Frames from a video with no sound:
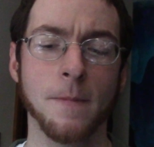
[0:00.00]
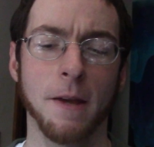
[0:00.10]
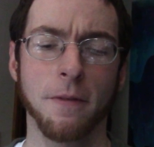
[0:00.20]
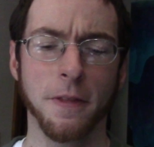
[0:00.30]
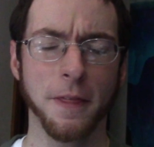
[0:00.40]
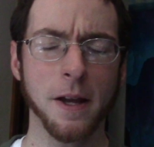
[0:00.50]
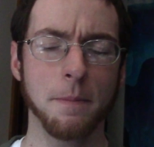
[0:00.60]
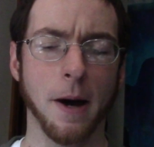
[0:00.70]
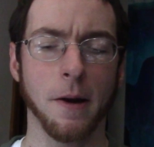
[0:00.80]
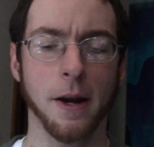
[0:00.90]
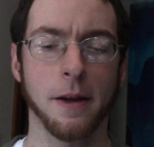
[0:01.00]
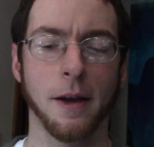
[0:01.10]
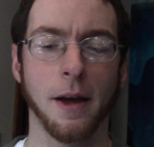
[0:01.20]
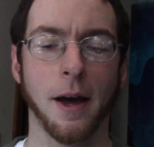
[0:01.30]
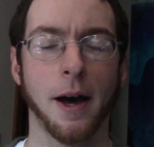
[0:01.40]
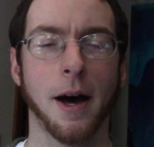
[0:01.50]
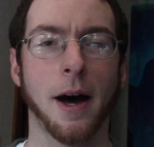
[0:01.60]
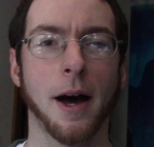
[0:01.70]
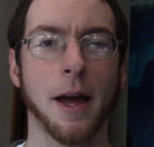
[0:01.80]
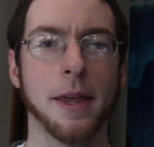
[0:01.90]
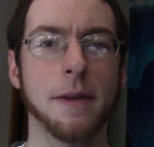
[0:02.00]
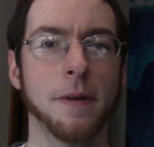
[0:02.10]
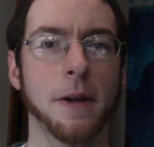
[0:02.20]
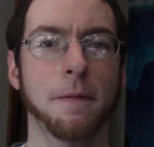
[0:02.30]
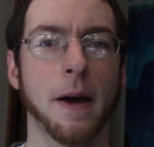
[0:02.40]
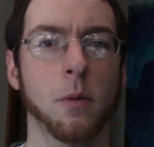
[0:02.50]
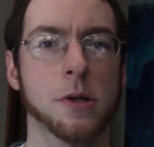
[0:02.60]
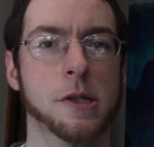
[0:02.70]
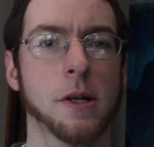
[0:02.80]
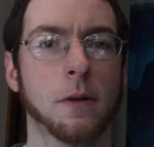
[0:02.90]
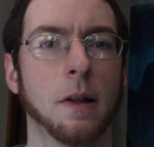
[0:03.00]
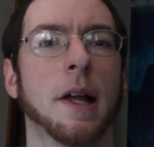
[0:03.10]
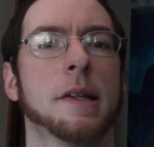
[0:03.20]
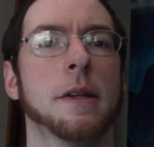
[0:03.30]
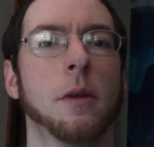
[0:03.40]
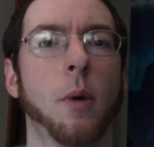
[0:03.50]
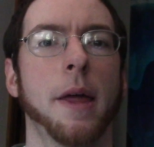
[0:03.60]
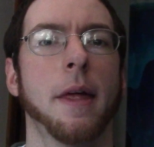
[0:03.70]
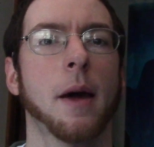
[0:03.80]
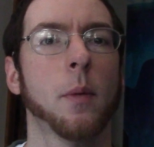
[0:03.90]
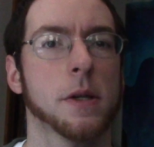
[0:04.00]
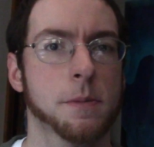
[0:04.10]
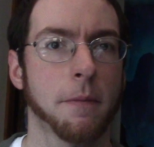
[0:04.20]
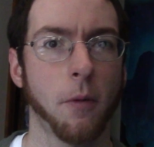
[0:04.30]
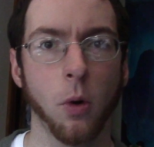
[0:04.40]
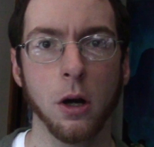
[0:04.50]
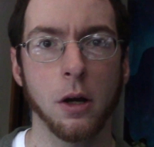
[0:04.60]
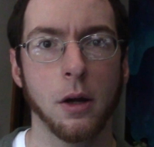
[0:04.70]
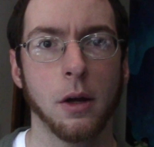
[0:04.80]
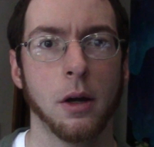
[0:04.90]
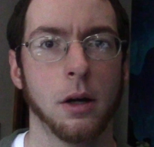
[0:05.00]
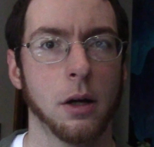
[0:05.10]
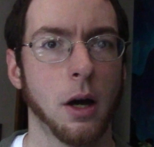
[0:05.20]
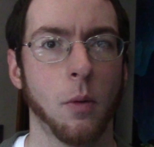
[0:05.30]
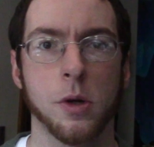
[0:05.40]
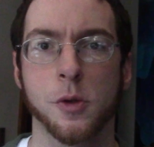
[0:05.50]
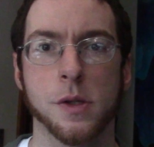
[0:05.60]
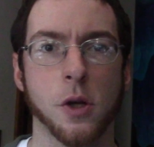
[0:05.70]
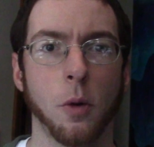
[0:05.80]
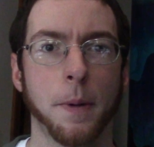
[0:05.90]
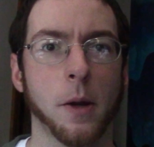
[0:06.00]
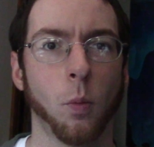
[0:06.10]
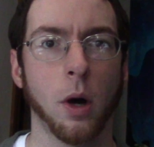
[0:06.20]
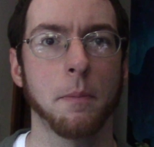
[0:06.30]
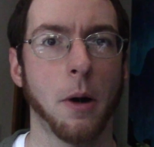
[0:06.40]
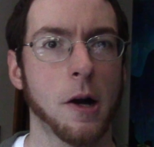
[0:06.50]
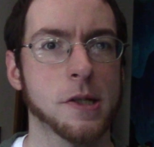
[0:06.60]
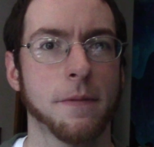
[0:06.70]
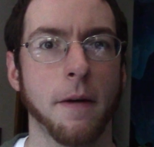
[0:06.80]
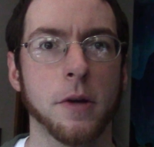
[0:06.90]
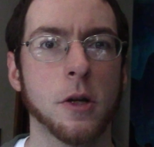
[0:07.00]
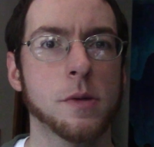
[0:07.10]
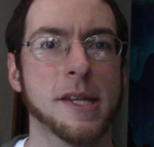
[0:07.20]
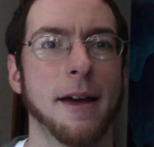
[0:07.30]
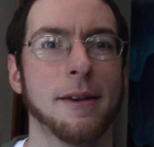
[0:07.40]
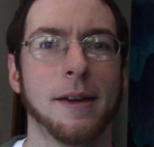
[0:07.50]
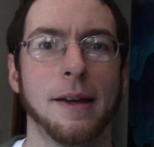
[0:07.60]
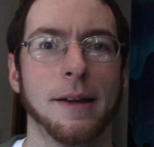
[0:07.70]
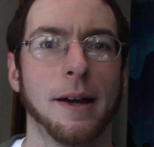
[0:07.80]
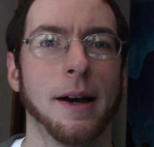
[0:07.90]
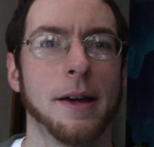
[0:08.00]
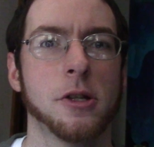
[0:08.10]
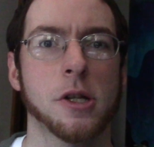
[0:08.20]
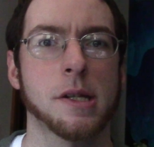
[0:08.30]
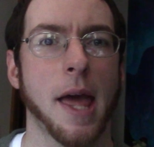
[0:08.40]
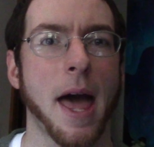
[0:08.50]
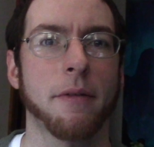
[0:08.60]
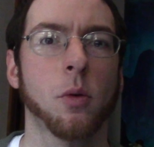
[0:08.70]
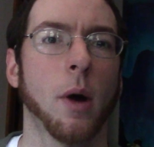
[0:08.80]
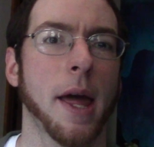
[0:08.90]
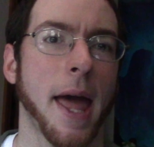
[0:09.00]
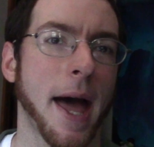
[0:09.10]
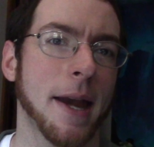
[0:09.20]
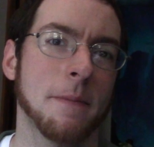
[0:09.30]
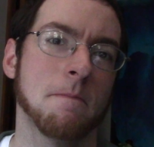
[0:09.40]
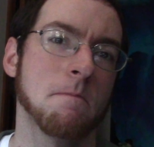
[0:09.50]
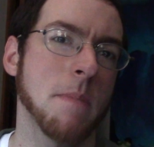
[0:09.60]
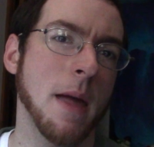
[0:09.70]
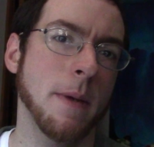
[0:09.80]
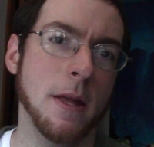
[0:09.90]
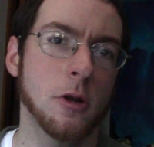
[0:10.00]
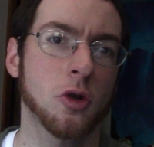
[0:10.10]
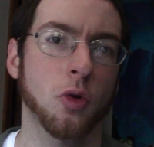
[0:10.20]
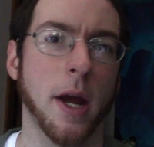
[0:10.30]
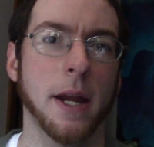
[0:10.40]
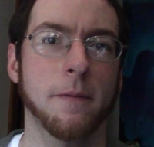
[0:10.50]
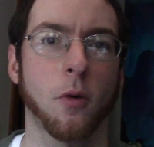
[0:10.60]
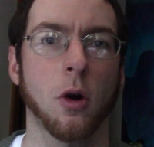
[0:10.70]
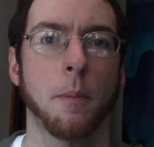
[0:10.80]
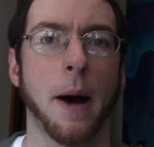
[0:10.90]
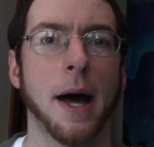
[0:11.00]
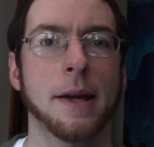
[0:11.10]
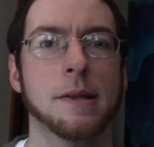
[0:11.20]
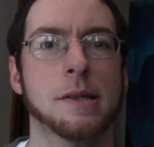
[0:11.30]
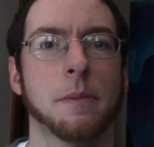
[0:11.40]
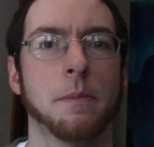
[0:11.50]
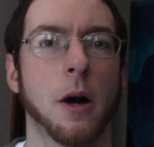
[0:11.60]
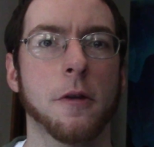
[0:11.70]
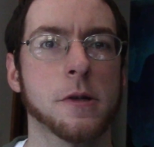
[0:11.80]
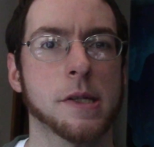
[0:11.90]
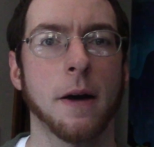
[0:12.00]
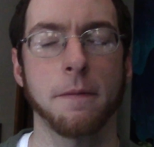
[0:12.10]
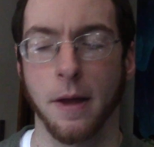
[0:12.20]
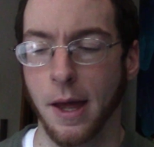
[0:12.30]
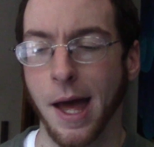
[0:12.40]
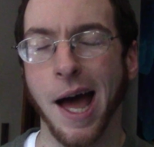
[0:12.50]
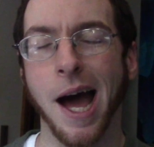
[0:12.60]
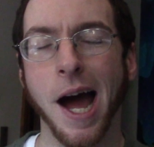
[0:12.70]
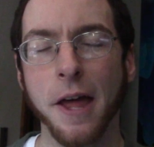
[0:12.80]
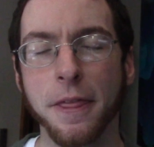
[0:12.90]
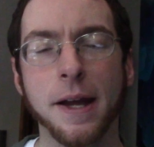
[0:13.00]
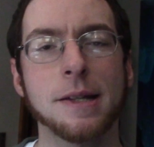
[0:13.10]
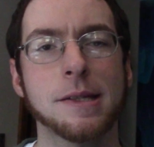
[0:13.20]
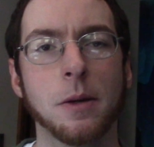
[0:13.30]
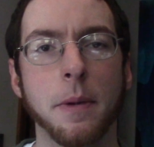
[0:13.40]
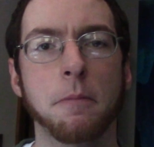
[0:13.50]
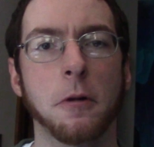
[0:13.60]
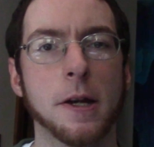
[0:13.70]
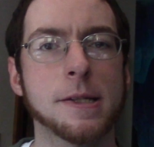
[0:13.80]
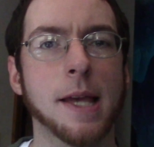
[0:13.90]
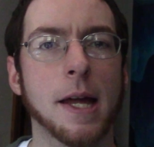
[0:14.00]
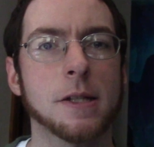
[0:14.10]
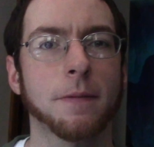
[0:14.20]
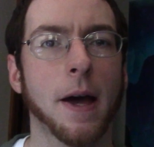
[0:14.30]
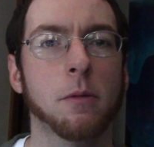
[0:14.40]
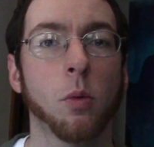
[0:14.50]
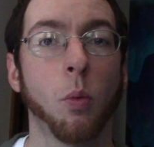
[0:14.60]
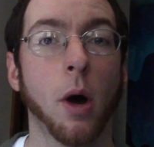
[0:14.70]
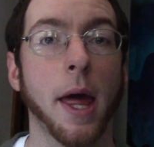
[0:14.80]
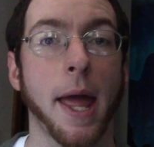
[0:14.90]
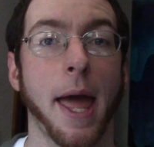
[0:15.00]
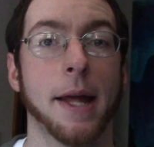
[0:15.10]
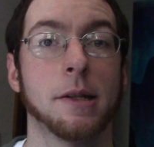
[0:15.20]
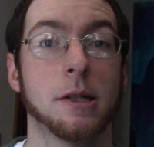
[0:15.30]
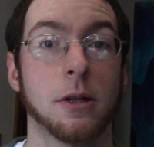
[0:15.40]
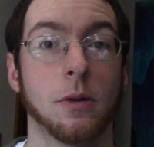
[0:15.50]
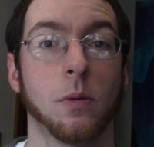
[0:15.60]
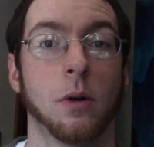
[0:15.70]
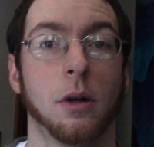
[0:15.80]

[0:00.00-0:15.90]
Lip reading: if you think about it, even if I were still collecting the way that I was before, which was opening one box of every new set, and just having what I had and maybe trading for or buying some other stuff, I think I'd still be pretty satisfied with what I had too.